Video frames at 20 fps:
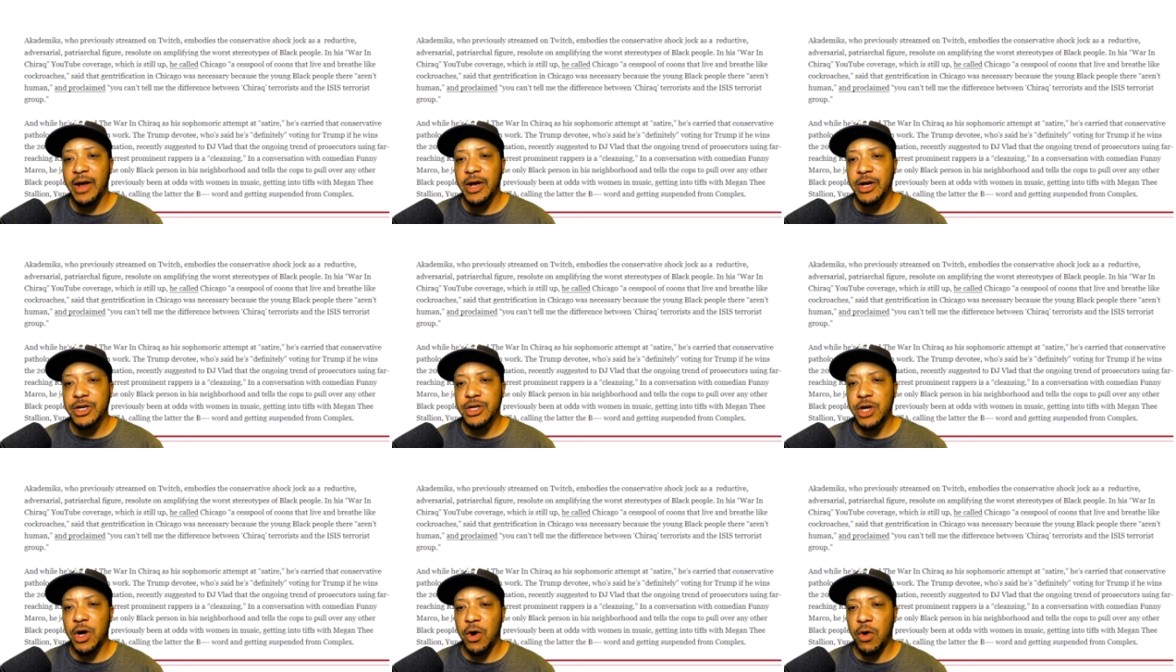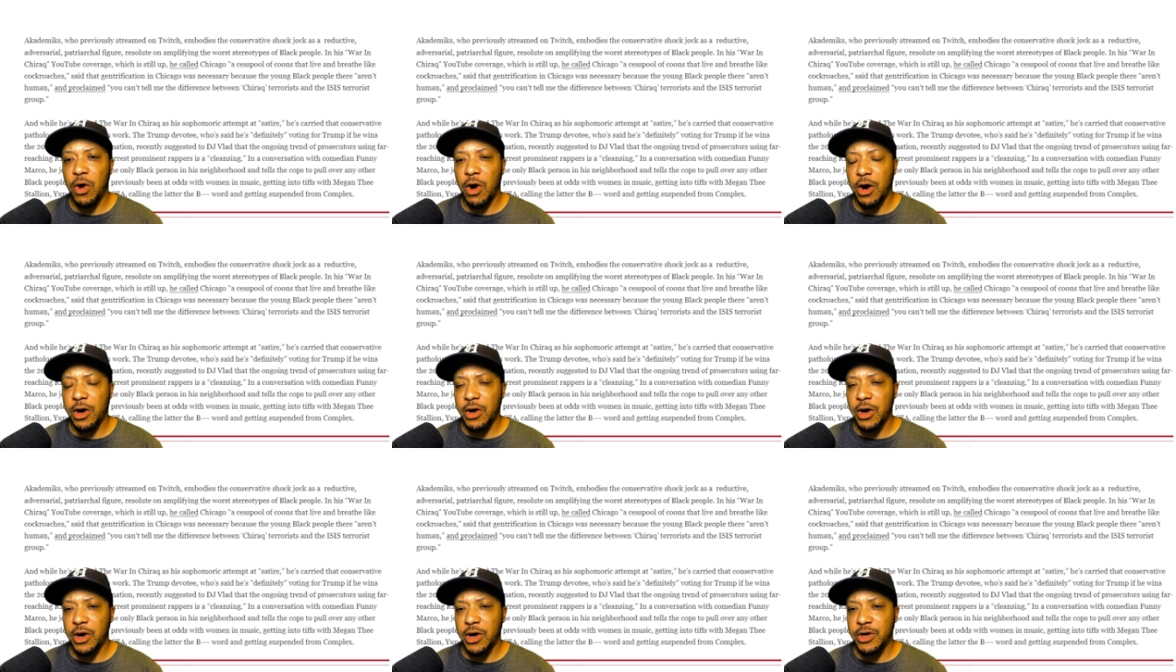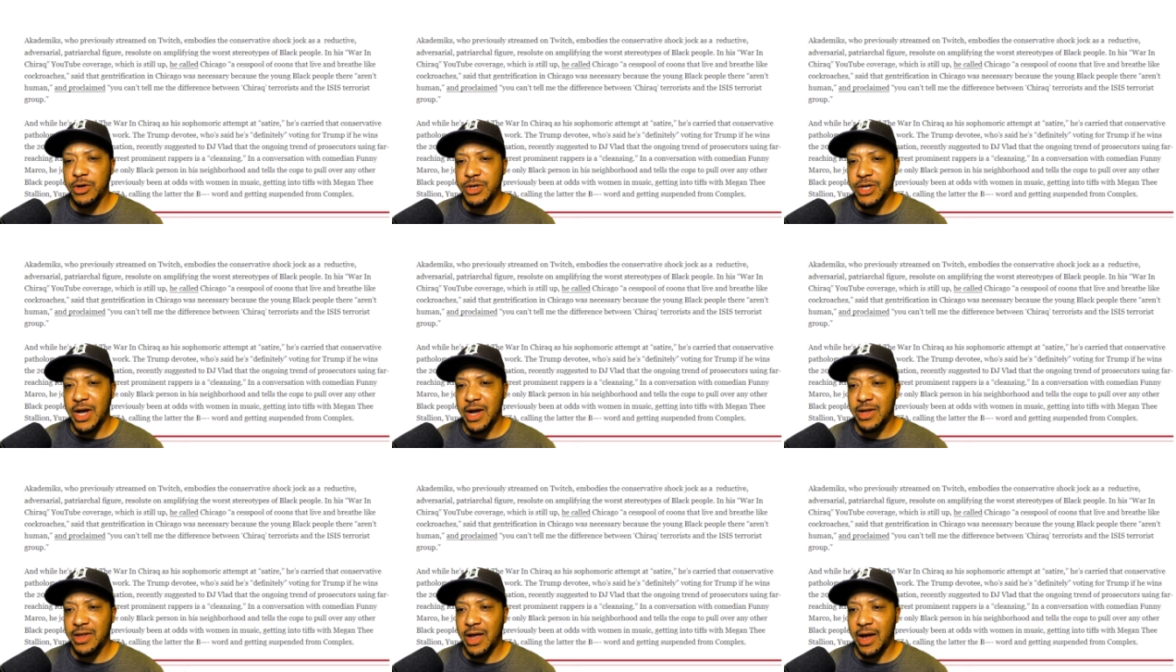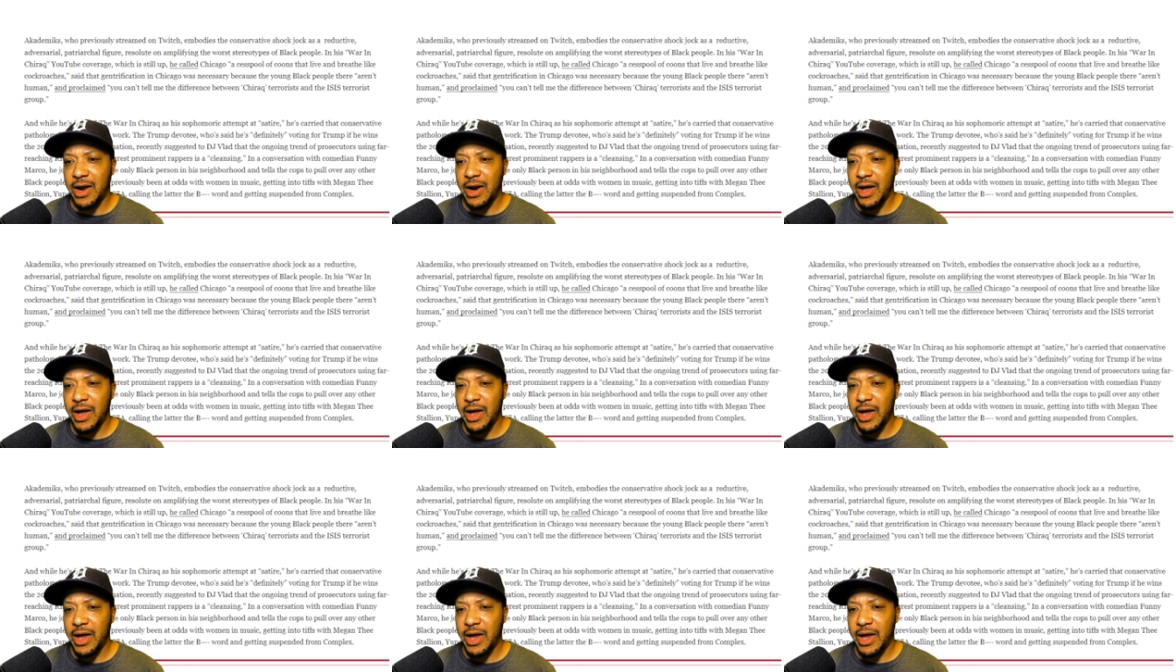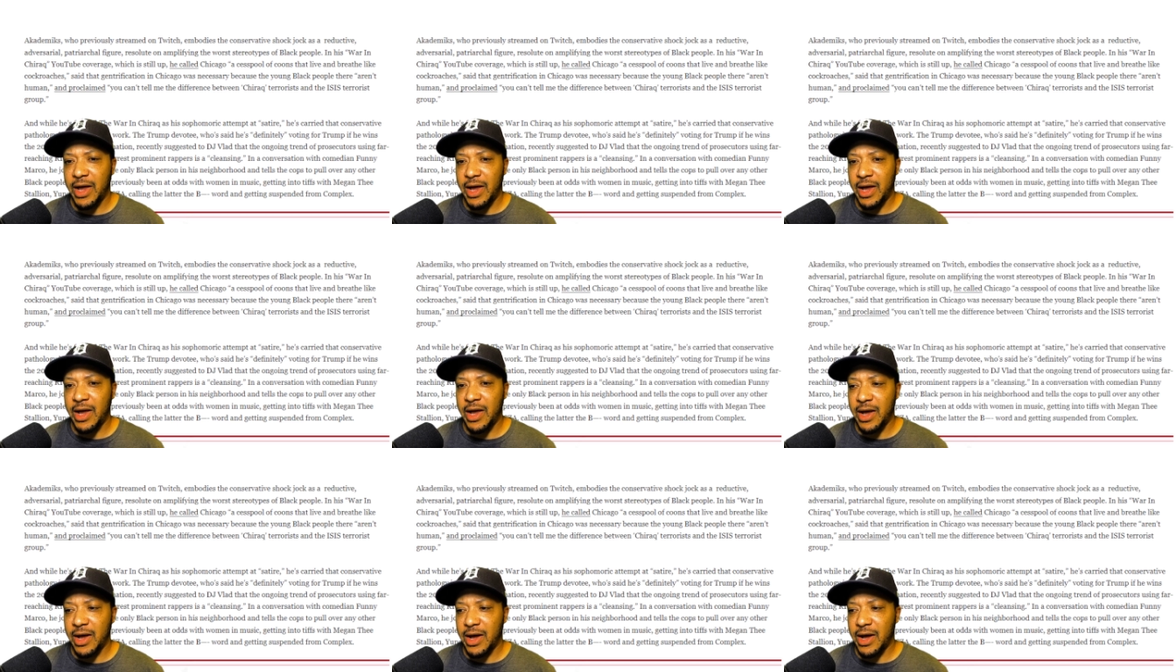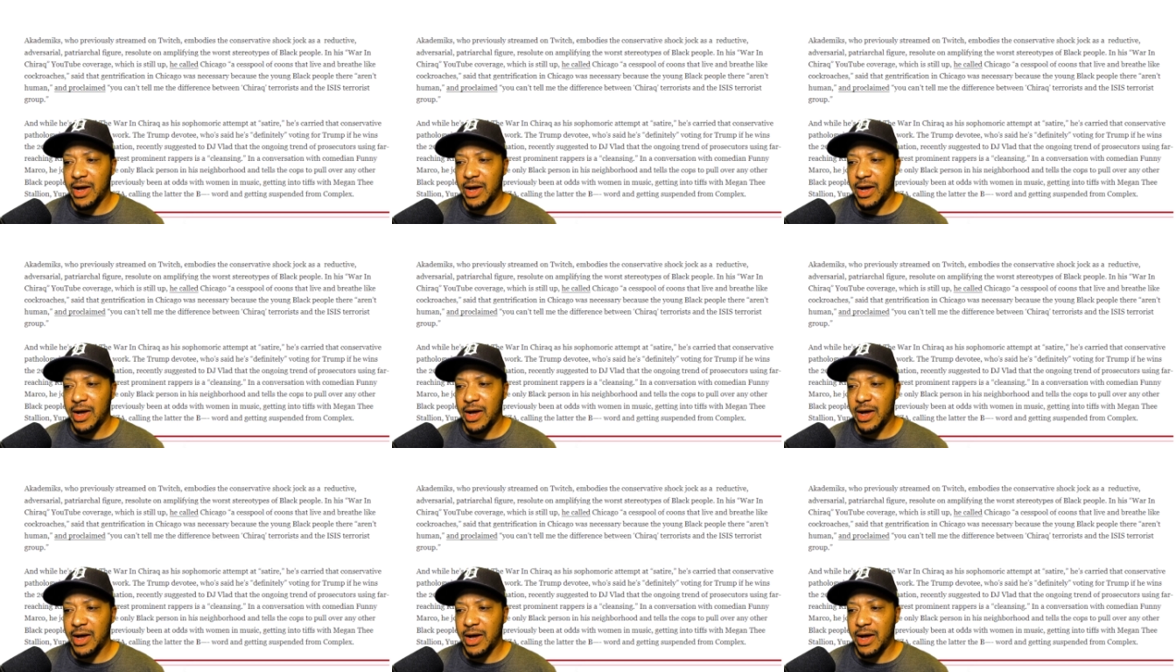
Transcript: So are, are you saying that he